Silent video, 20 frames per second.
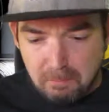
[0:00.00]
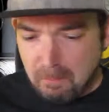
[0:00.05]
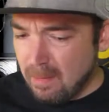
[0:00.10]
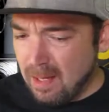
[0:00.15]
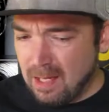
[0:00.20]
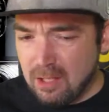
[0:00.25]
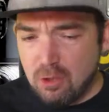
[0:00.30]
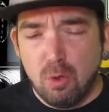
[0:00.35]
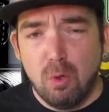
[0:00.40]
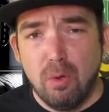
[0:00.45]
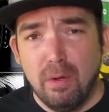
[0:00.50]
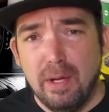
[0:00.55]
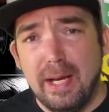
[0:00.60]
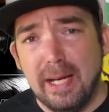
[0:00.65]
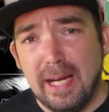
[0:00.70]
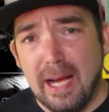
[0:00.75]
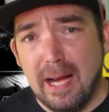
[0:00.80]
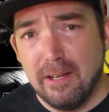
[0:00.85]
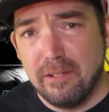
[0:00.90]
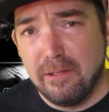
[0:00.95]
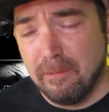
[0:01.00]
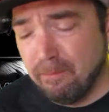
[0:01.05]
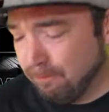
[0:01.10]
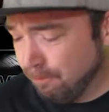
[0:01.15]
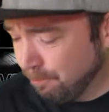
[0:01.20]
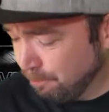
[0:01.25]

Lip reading: It's all there, guys.